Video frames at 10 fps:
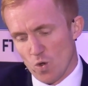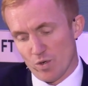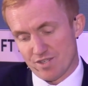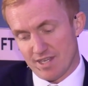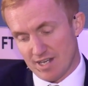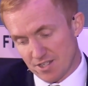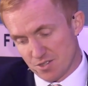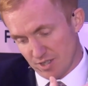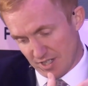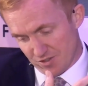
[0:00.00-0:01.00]
which then led
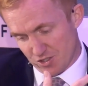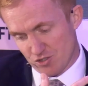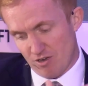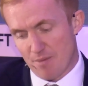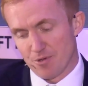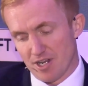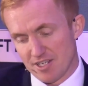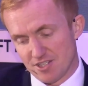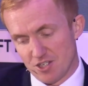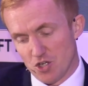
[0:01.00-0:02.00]
to a kind of a scramble, at
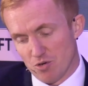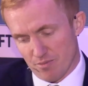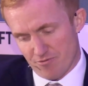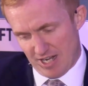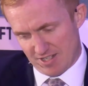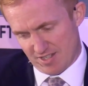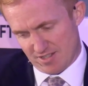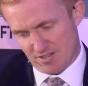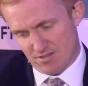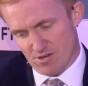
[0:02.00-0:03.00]
least in Europe, for access
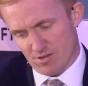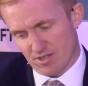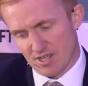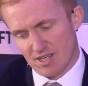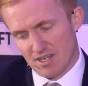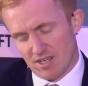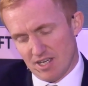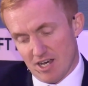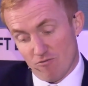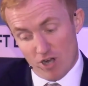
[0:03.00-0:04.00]
to
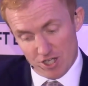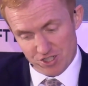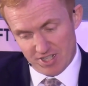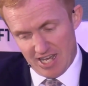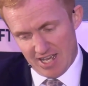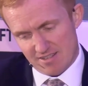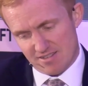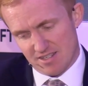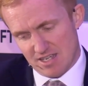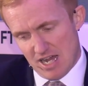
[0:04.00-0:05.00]
non-Russian gas.